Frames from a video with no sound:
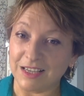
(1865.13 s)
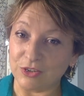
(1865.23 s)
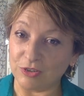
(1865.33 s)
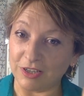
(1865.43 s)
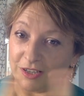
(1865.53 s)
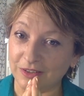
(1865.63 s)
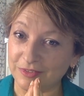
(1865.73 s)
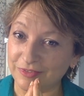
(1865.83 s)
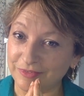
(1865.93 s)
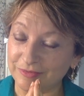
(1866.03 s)
Good
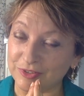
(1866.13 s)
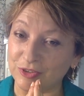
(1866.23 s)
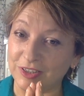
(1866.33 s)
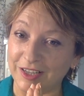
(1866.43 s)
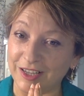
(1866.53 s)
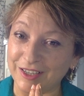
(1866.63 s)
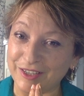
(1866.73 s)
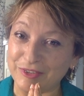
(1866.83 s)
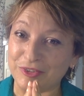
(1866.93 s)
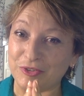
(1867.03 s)
luck
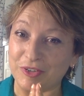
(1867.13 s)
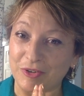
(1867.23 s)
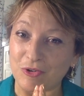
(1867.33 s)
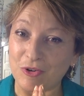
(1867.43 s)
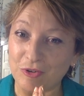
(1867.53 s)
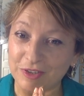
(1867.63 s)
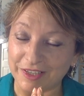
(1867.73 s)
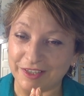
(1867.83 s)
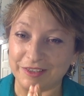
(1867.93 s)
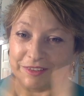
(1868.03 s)
to all,
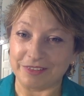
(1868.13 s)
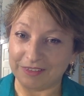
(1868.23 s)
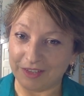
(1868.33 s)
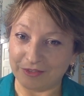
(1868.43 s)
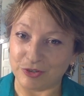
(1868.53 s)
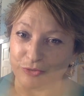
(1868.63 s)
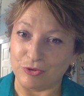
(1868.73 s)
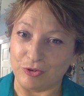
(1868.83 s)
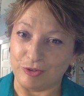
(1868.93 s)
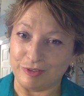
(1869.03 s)
and love you
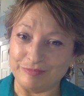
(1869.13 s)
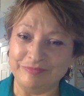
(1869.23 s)
all.